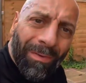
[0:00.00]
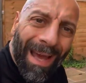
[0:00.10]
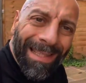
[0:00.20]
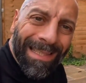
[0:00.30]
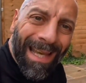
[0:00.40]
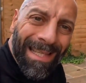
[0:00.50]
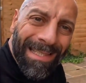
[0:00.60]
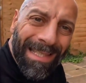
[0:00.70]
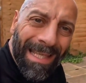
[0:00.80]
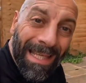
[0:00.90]
a ride and
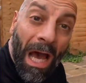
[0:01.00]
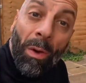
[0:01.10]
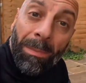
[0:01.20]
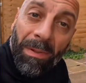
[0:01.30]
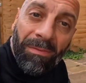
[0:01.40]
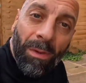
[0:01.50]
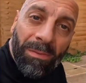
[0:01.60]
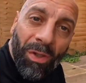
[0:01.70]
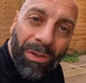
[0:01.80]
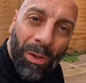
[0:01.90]
see how it
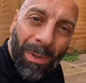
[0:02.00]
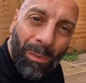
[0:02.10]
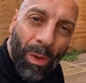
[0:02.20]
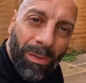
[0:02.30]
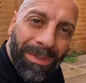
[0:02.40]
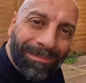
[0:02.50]
performs on the open road.